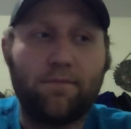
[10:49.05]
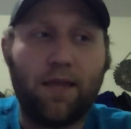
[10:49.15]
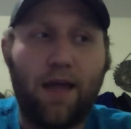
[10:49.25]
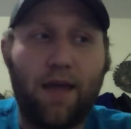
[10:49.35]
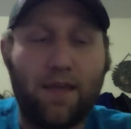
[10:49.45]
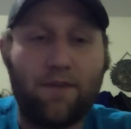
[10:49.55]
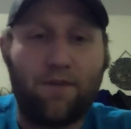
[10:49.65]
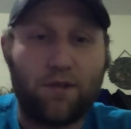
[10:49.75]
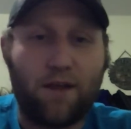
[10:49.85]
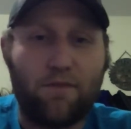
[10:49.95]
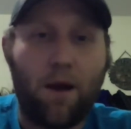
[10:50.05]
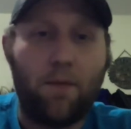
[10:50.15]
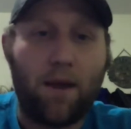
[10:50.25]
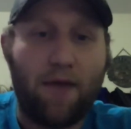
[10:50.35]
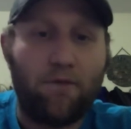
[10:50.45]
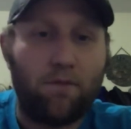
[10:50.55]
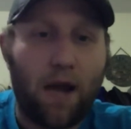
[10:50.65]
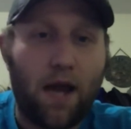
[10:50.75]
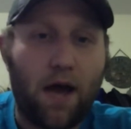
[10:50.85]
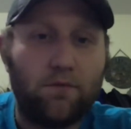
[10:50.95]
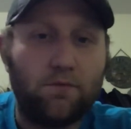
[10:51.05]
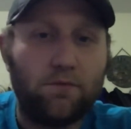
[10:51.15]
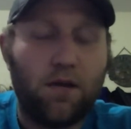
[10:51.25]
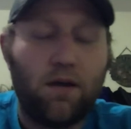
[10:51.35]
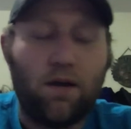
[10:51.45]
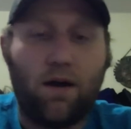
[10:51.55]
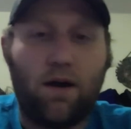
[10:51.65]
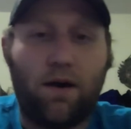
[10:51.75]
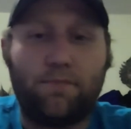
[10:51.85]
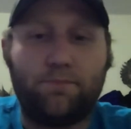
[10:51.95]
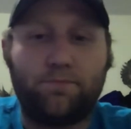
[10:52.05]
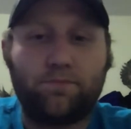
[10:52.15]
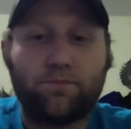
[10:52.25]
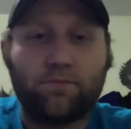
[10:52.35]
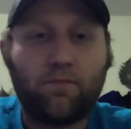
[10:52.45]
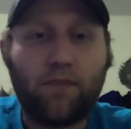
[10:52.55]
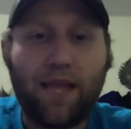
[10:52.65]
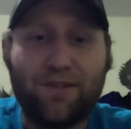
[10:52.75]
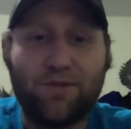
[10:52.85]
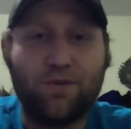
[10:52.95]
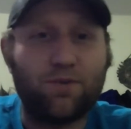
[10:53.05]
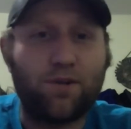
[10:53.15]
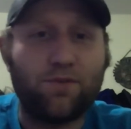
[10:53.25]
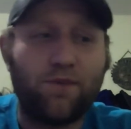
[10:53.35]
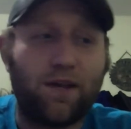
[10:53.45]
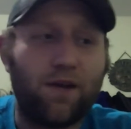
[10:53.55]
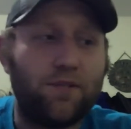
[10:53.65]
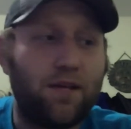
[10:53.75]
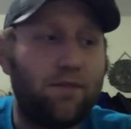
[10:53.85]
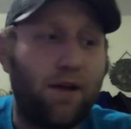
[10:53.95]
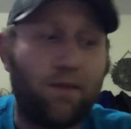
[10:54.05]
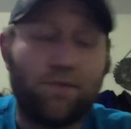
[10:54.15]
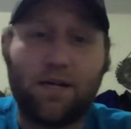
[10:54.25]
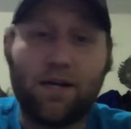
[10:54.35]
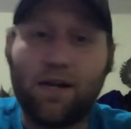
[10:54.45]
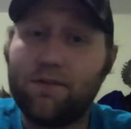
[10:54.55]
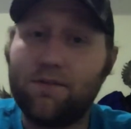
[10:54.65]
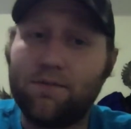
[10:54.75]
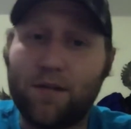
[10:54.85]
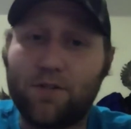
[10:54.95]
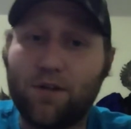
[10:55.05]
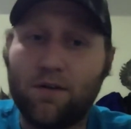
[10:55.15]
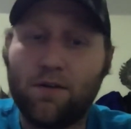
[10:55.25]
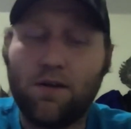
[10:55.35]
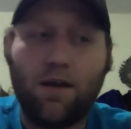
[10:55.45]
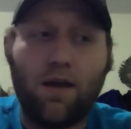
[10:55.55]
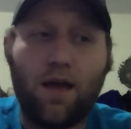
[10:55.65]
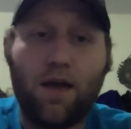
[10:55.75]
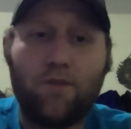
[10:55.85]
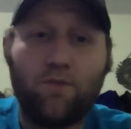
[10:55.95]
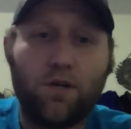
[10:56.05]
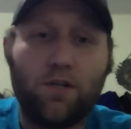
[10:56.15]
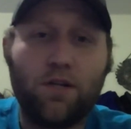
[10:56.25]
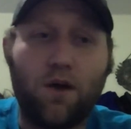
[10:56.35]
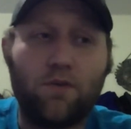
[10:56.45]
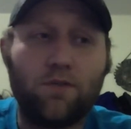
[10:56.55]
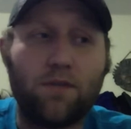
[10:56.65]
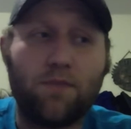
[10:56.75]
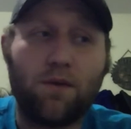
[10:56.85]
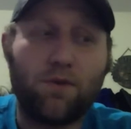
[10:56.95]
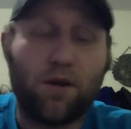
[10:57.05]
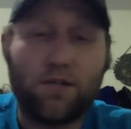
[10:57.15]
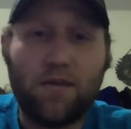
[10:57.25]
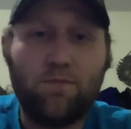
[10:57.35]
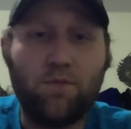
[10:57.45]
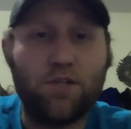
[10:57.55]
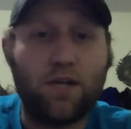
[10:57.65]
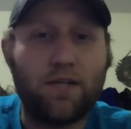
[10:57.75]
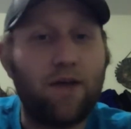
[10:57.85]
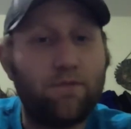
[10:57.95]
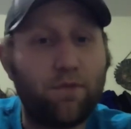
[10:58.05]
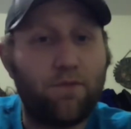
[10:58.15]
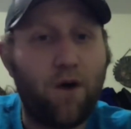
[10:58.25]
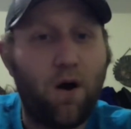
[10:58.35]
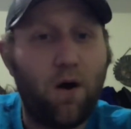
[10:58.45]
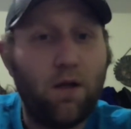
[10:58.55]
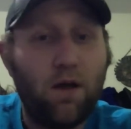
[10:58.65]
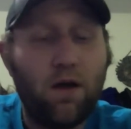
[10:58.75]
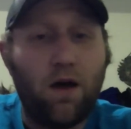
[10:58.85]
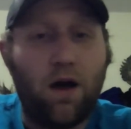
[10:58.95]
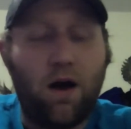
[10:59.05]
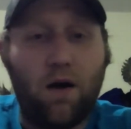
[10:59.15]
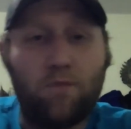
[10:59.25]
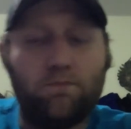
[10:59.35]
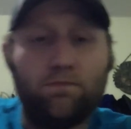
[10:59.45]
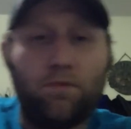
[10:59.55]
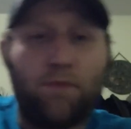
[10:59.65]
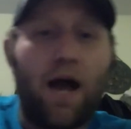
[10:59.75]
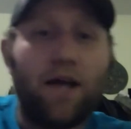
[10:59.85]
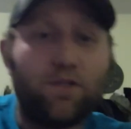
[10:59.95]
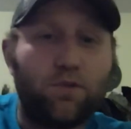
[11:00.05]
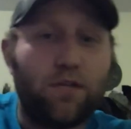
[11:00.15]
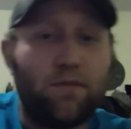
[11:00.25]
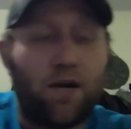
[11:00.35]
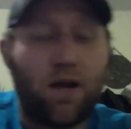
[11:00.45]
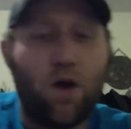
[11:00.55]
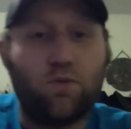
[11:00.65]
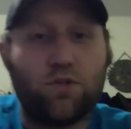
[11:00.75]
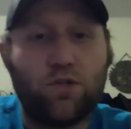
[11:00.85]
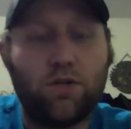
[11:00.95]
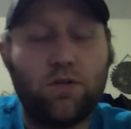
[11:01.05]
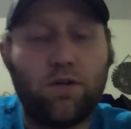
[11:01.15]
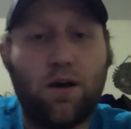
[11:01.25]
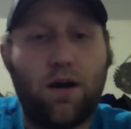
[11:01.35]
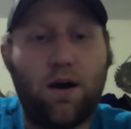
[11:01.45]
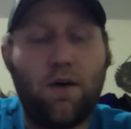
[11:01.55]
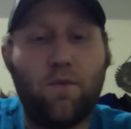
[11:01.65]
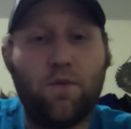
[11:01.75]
I think if I was going to have a problem, I'd have one by now. As soon as the retrofit goes in, I'm sending it in to make sure, and we're good to go. Same thing with our team. We shut down for the fall. My high school team that I coach, we